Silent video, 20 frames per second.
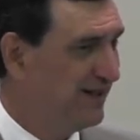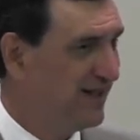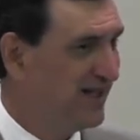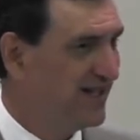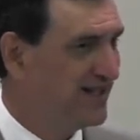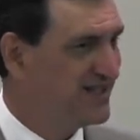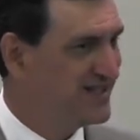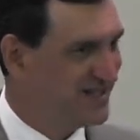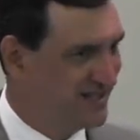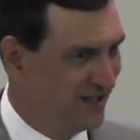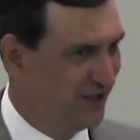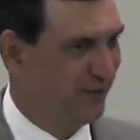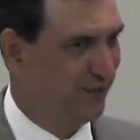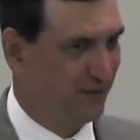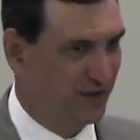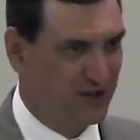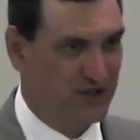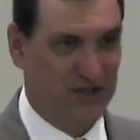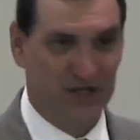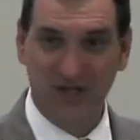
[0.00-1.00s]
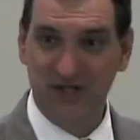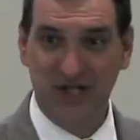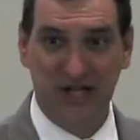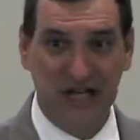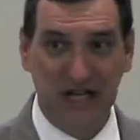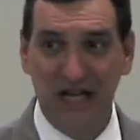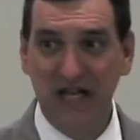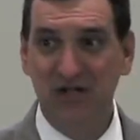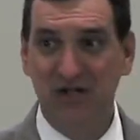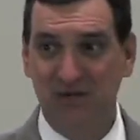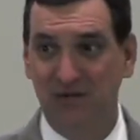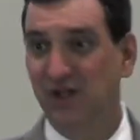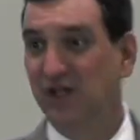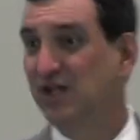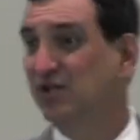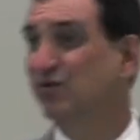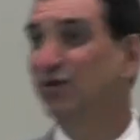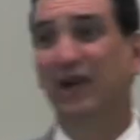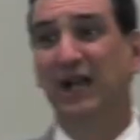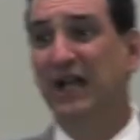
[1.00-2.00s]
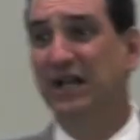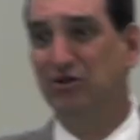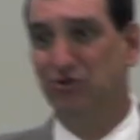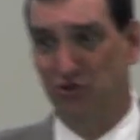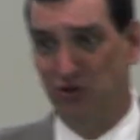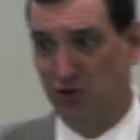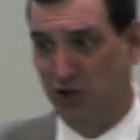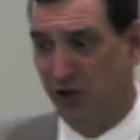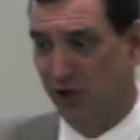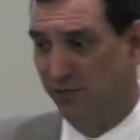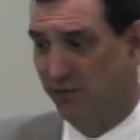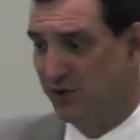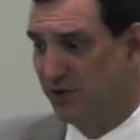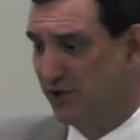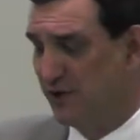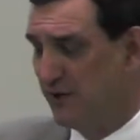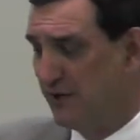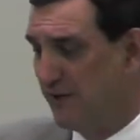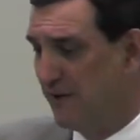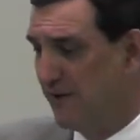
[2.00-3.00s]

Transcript: as selflessness in each of these relationships.